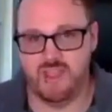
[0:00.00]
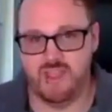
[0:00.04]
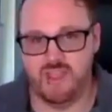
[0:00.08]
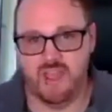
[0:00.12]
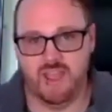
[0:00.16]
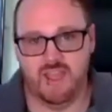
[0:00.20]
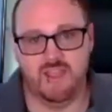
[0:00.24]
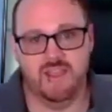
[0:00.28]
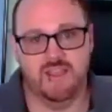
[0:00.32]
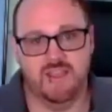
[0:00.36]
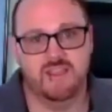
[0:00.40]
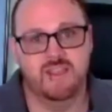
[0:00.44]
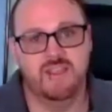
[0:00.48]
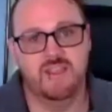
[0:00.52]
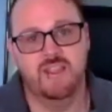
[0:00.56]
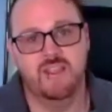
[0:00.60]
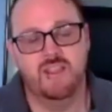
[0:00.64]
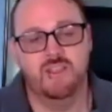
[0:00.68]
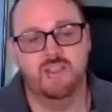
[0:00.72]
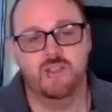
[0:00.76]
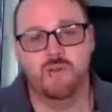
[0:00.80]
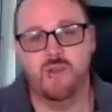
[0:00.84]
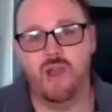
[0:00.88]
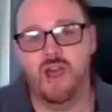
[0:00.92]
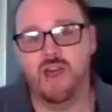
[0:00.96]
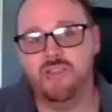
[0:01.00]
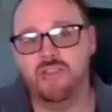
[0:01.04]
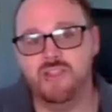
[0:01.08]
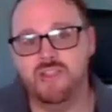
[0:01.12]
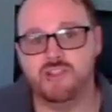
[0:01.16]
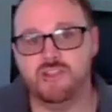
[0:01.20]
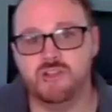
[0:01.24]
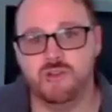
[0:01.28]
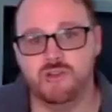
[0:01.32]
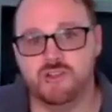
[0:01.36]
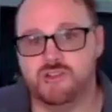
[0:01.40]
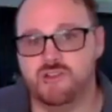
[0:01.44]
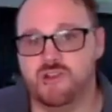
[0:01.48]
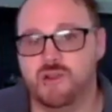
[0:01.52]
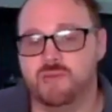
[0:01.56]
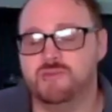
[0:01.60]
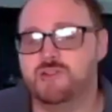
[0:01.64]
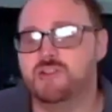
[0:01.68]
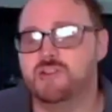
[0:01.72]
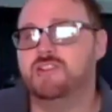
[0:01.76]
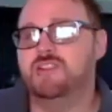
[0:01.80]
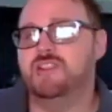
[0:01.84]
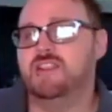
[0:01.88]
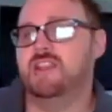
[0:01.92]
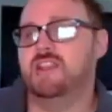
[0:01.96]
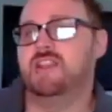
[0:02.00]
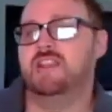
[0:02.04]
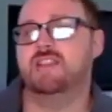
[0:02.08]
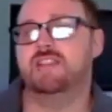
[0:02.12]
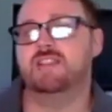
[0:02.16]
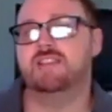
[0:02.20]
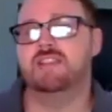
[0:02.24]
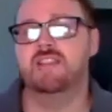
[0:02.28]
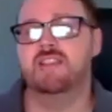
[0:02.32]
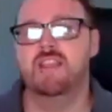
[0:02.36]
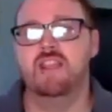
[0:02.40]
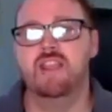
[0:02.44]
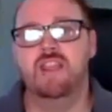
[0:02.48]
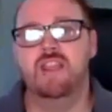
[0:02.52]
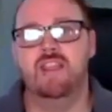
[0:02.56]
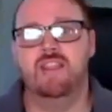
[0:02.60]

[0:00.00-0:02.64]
the Jewish scriptures is